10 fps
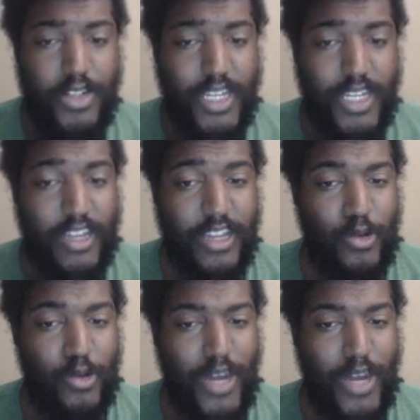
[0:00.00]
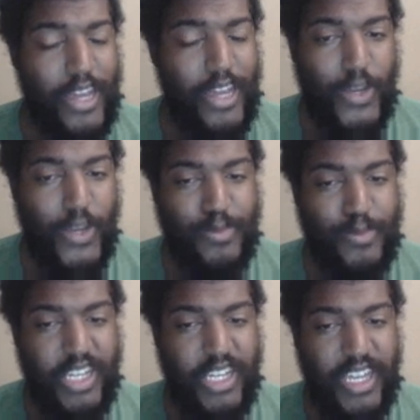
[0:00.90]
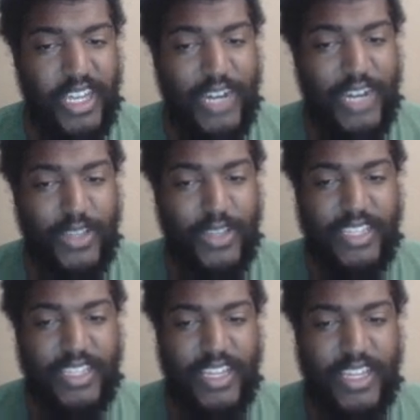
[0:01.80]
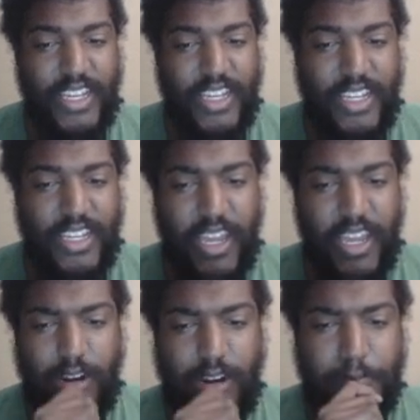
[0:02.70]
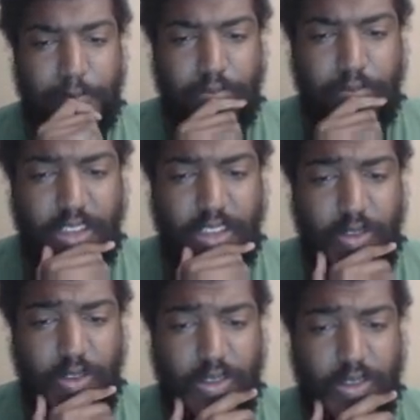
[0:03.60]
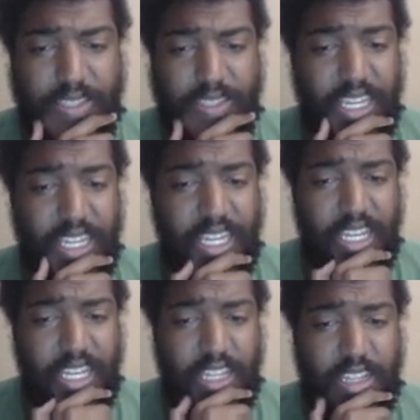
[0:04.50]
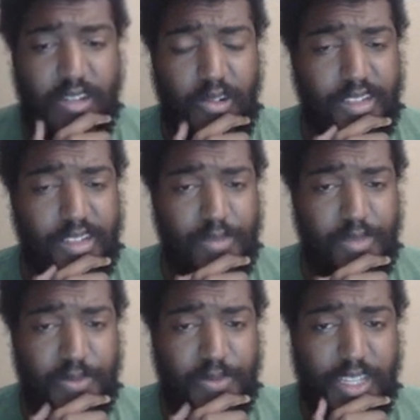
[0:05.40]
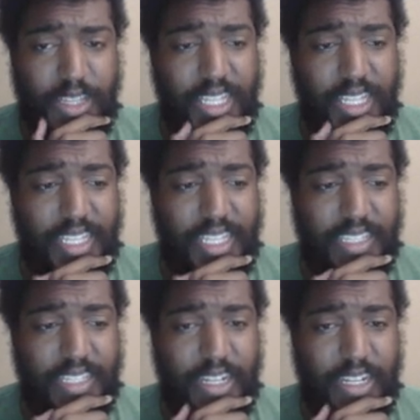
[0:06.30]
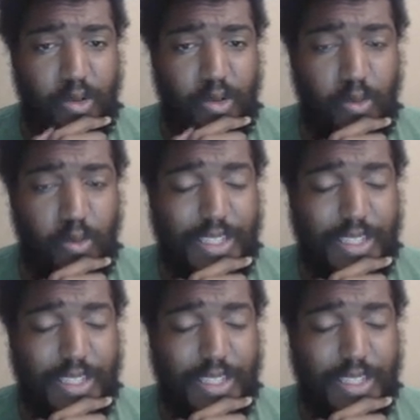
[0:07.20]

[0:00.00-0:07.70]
Chicago, Ohio, West Michigan conflict there. So you see, there are some conflicting things there.